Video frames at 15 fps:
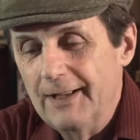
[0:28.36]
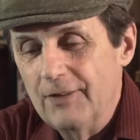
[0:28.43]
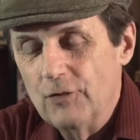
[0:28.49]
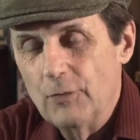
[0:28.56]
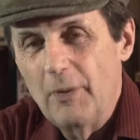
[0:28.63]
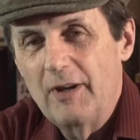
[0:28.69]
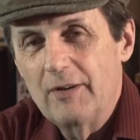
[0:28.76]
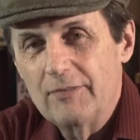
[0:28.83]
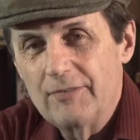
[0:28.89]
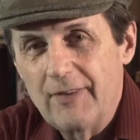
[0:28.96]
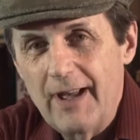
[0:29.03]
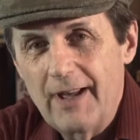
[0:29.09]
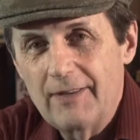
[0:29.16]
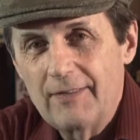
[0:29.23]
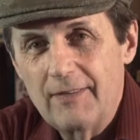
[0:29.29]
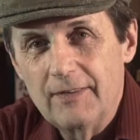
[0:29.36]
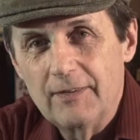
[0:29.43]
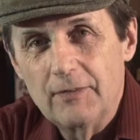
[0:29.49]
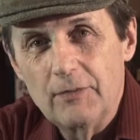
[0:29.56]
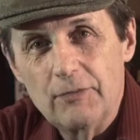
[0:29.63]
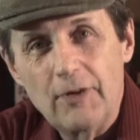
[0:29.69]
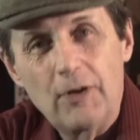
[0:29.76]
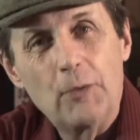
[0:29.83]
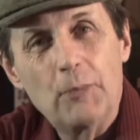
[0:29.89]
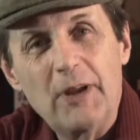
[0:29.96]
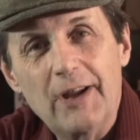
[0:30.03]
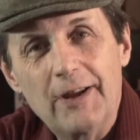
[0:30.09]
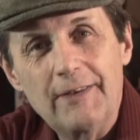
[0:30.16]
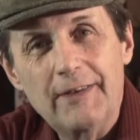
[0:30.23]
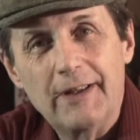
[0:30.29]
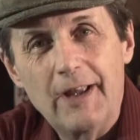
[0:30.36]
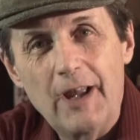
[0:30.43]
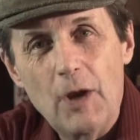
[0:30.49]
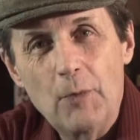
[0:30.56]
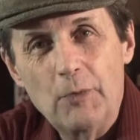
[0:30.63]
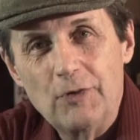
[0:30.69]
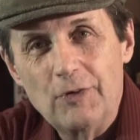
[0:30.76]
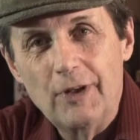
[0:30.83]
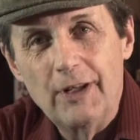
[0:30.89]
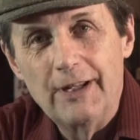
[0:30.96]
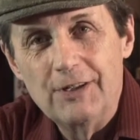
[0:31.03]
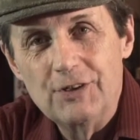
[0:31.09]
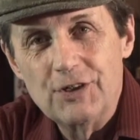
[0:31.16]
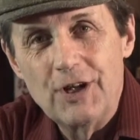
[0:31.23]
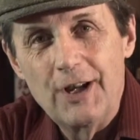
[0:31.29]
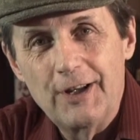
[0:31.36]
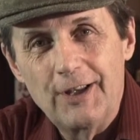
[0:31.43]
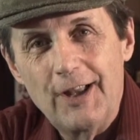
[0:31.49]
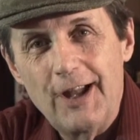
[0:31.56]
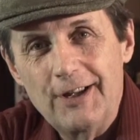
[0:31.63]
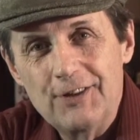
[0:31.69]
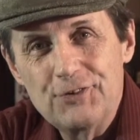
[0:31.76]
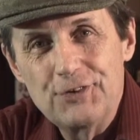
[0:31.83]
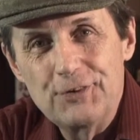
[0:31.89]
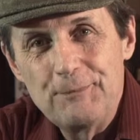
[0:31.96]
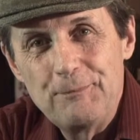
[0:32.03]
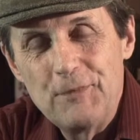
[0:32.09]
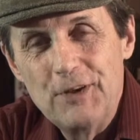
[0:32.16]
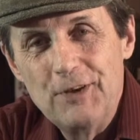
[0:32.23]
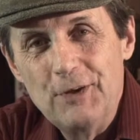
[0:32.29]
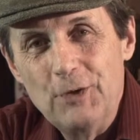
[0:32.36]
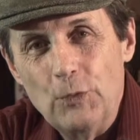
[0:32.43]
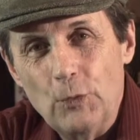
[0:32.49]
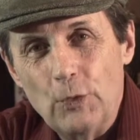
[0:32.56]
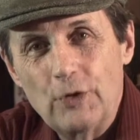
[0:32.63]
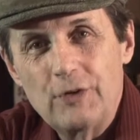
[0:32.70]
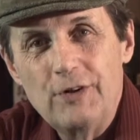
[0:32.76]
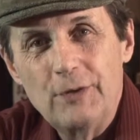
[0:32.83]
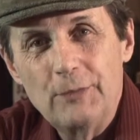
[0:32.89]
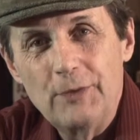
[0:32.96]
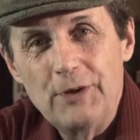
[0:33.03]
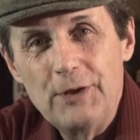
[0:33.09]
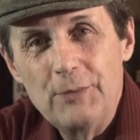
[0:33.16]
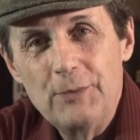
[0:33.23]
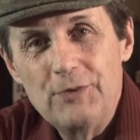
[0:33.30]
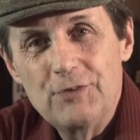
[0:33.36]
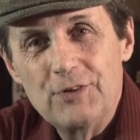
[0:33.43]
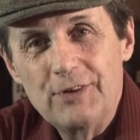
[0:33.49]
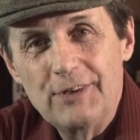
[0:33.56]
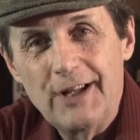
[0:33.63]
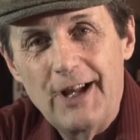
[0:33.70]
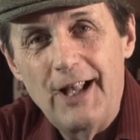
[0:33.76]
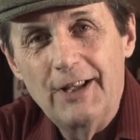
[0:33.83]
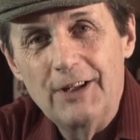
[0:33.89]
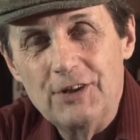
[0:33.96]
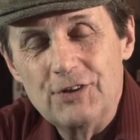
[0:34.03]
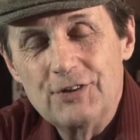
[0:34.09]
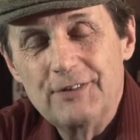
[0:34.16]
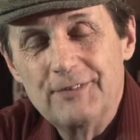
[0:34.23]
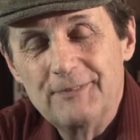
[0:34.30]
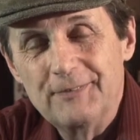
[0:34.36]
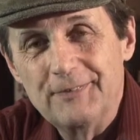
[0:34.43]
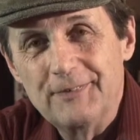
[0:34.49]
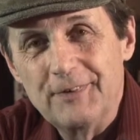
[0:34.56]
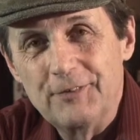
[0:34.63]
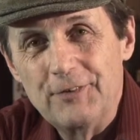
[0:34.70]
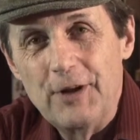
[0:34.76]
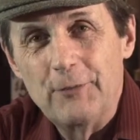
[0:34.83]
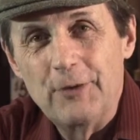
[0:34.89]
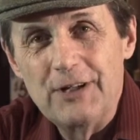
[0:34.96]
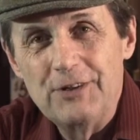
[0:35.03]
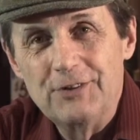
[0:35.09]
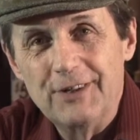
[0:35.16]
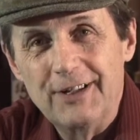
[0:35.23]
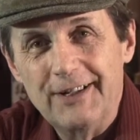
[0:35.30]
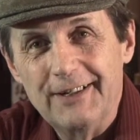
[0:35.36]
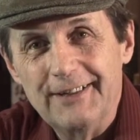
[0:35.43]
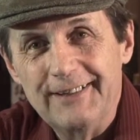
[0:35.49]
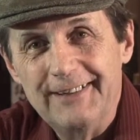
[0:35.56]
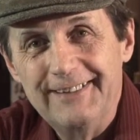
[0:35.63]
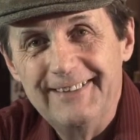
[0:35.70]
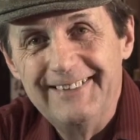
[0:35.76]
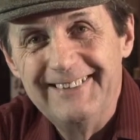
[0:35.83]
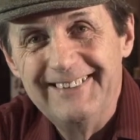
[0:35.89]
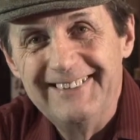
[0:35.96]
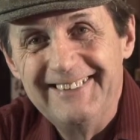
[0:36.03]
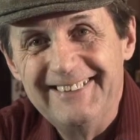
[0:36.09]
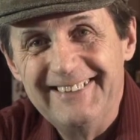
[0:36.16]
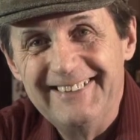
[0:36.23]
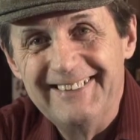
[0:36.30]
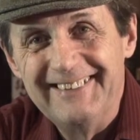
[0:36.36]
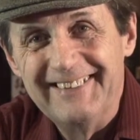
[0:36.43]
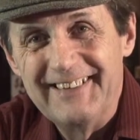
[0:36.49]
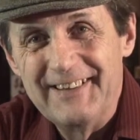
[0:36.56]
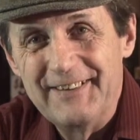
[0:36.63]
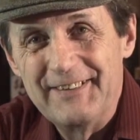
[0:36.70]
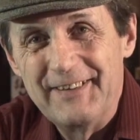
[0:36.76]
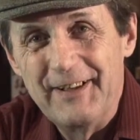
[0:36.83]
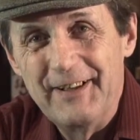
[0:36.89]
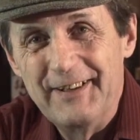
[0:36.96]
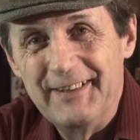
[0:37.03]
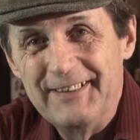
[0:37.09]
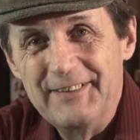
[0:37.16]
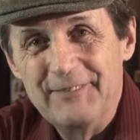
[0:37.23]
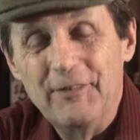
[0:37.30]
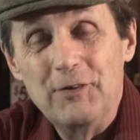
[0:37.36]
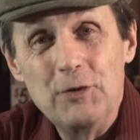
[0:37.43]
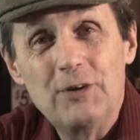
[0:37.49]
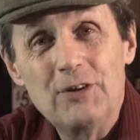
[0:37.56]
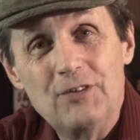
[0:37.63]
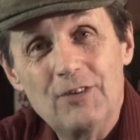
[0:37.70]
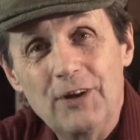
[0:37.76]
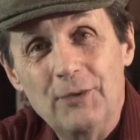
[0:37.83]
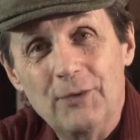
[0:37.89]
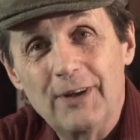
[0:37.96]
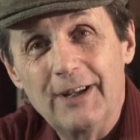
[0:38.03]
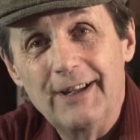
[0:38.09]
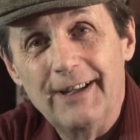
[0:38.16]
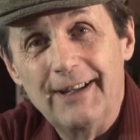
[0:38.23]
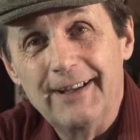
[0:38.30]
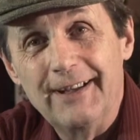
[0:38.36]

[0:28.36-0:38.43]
As a matter of fact, the fellow behind the camera today, John Eliason, worked here when he was in college. Isn't that right, John? Yeah. Well, you can say okay.